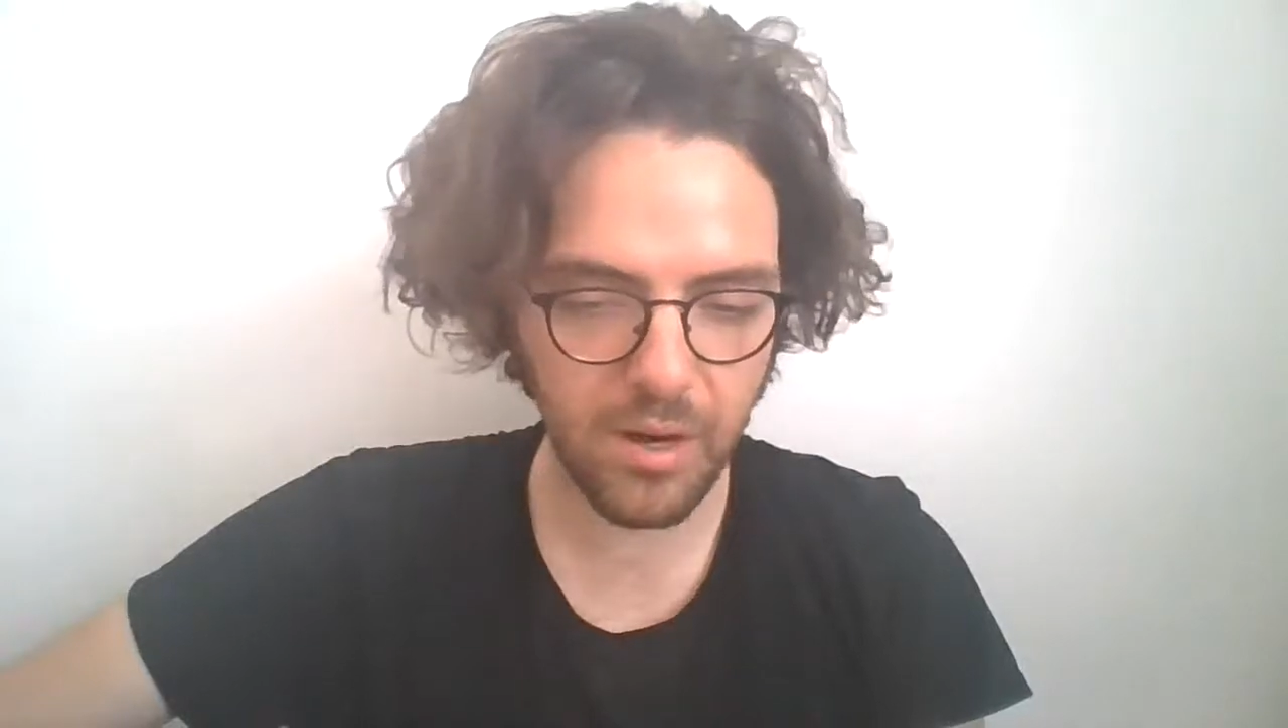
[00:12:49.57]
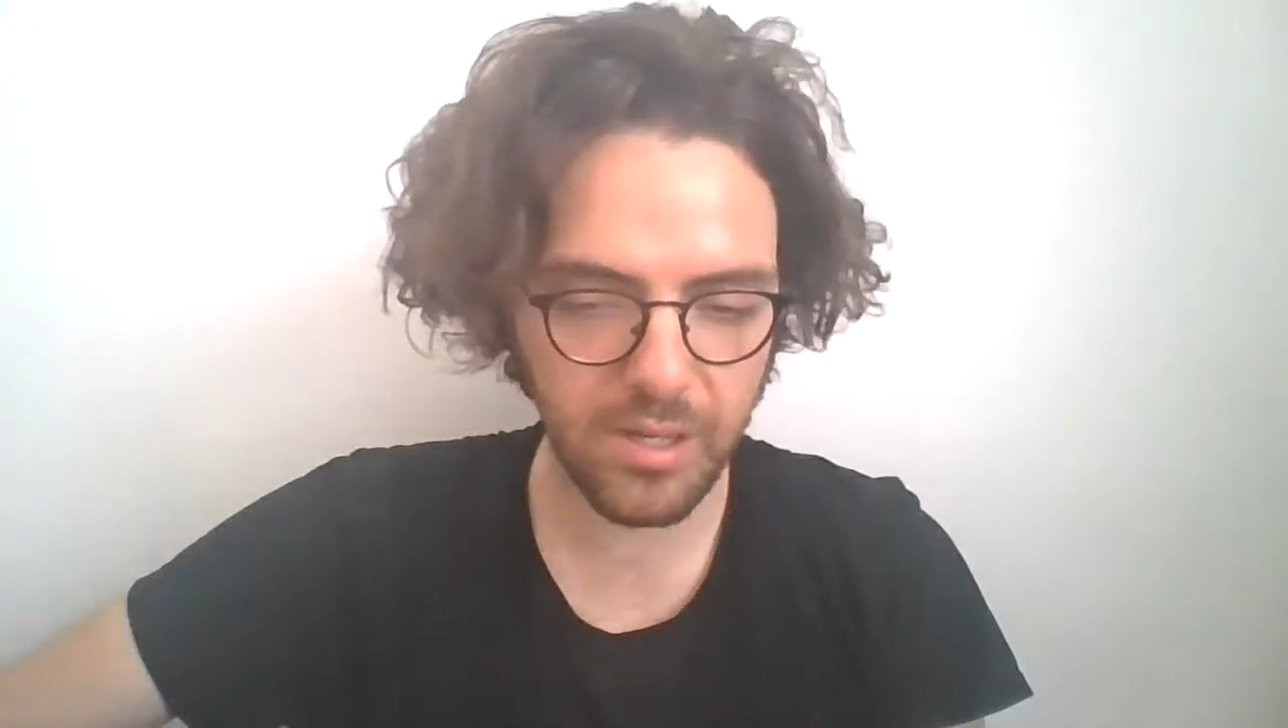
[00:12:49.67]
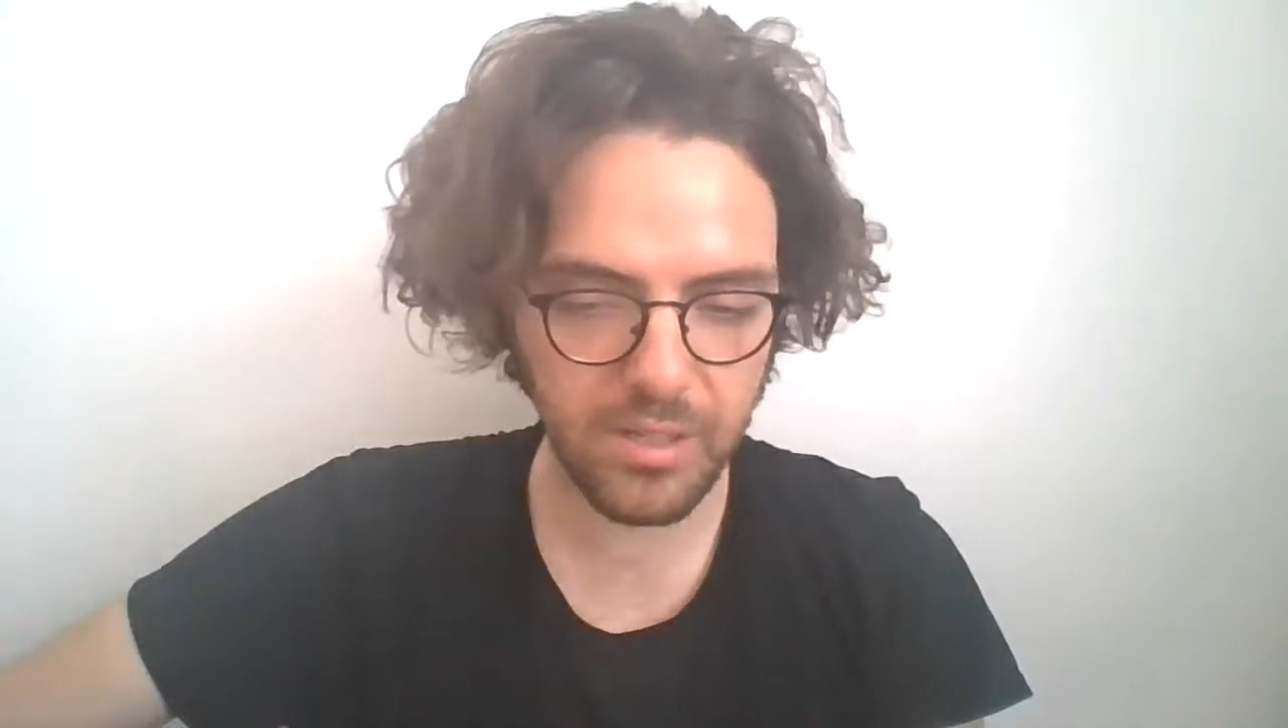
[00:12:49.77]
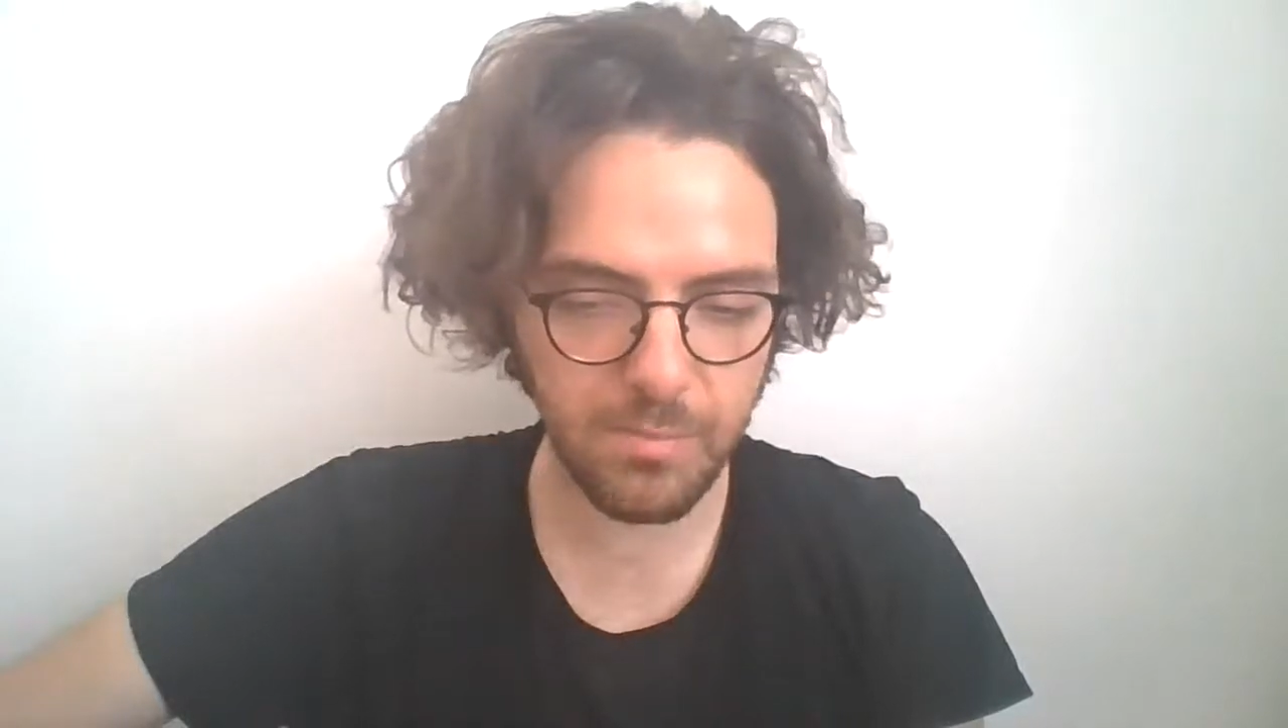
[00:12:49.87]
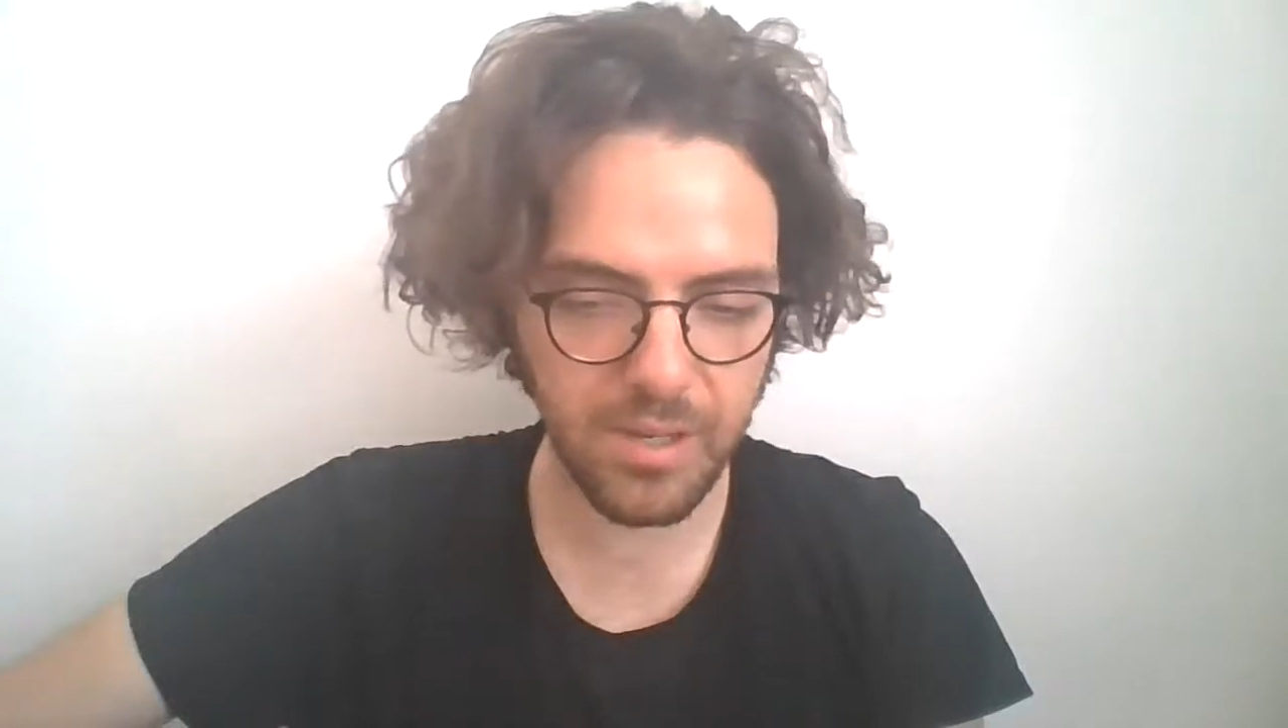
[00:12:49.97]

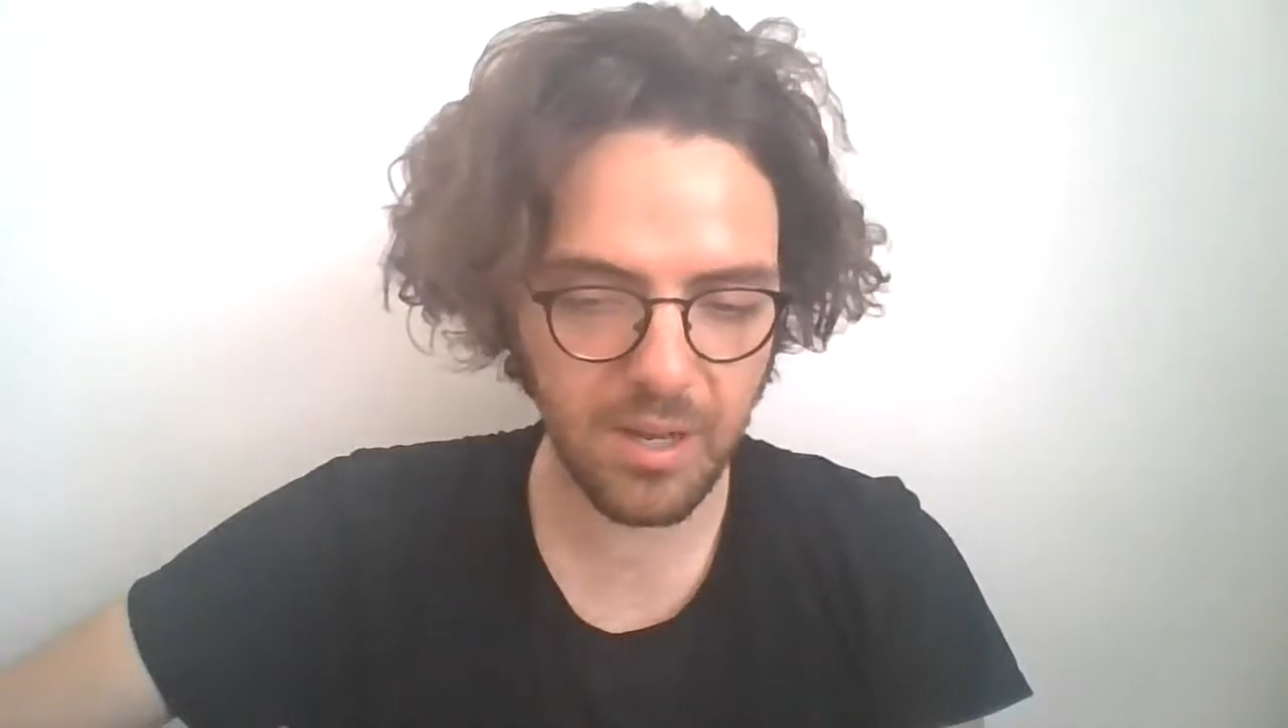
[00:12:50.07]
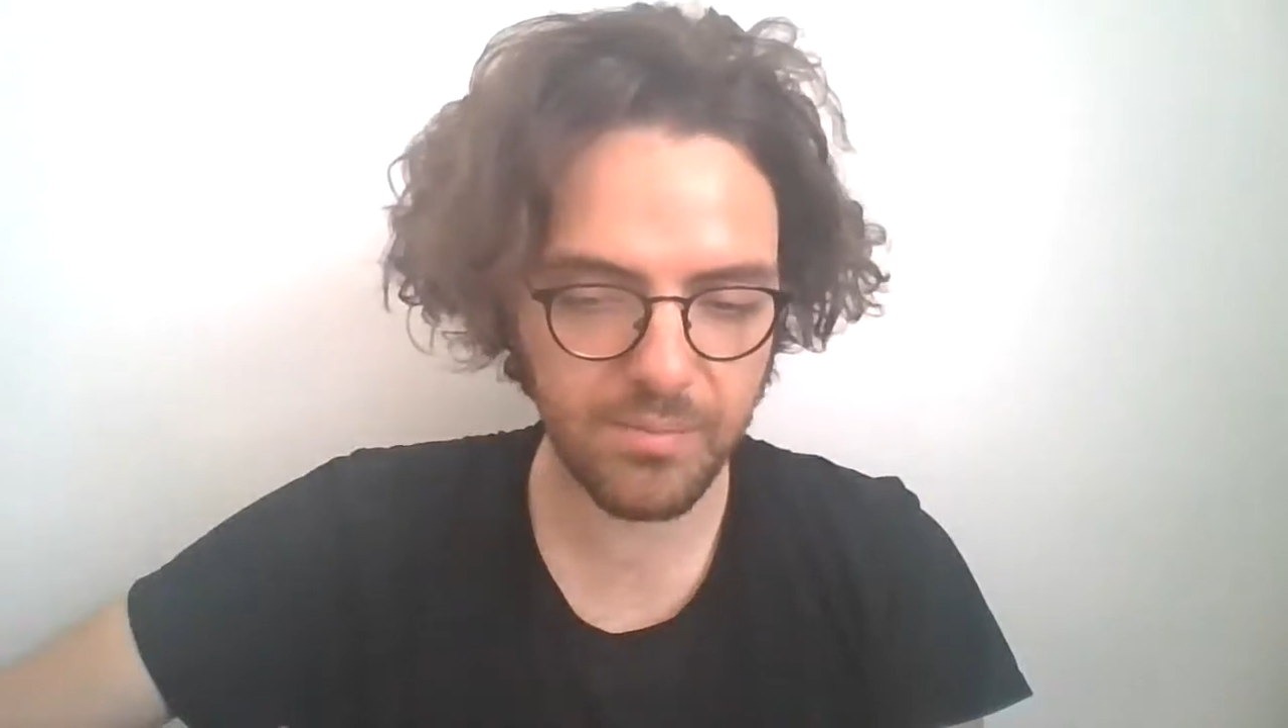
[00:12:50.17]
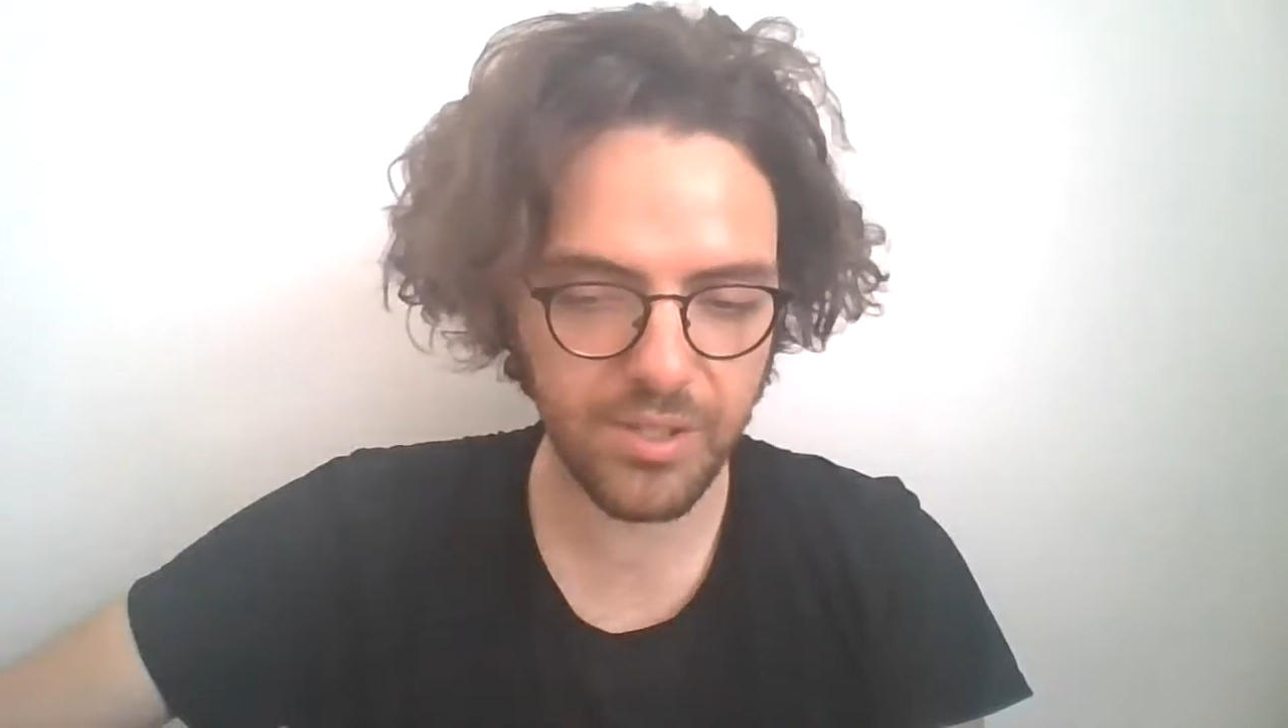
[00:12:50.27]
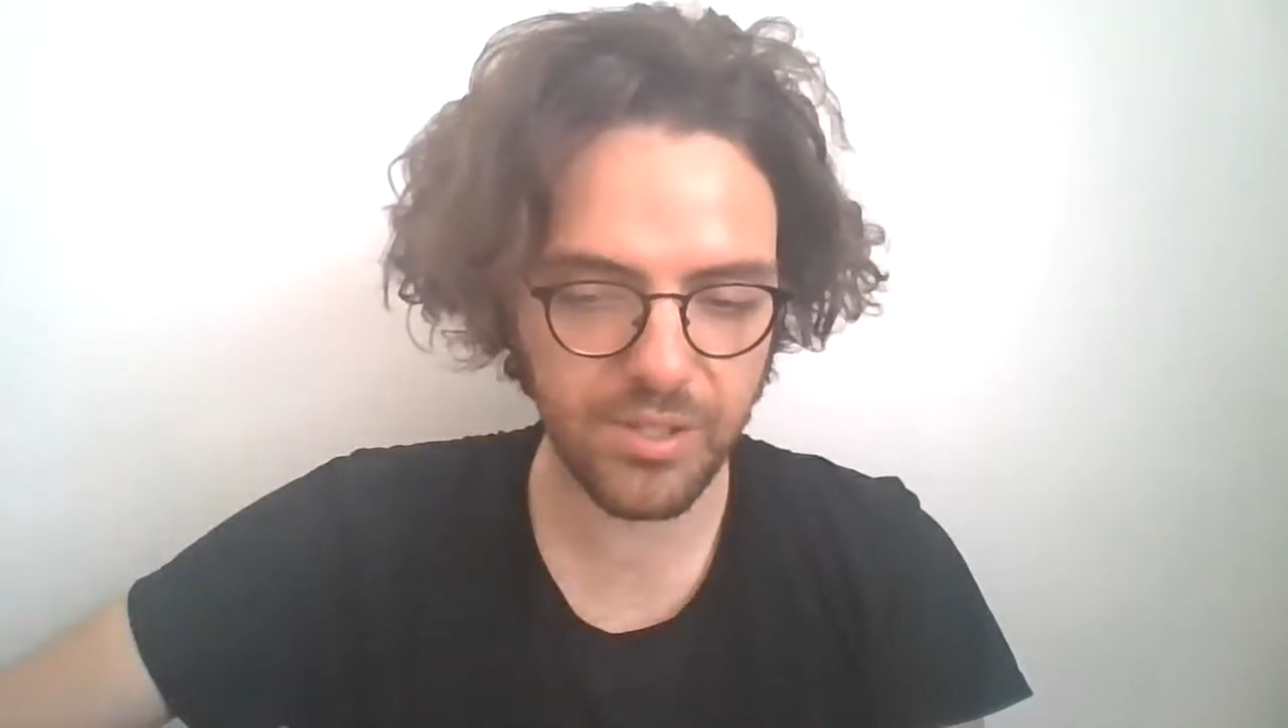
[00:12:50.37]
art becomes